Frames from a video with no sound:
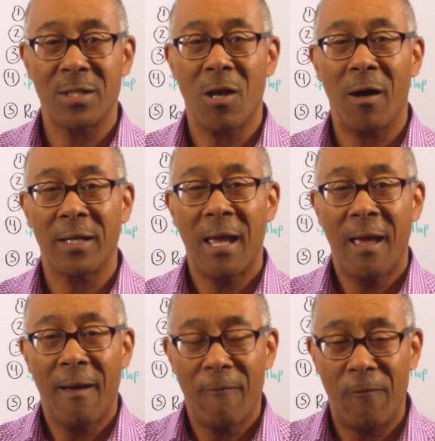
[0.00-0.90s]
It's called
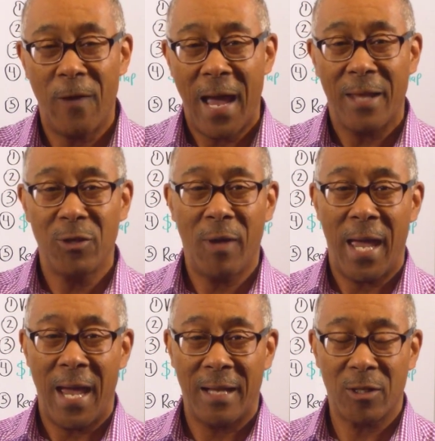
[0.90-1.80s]
Value
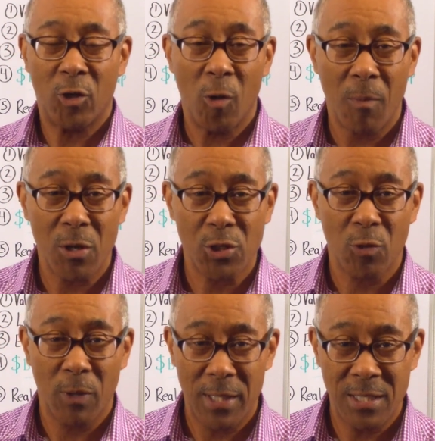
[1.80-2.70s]
Add
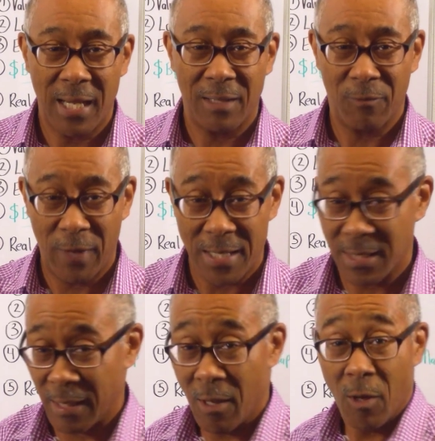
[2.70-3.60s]
Commercial Real Estate
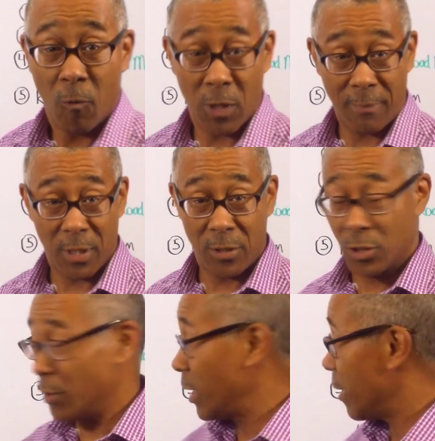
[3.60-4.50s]
Investing. What I'm going to do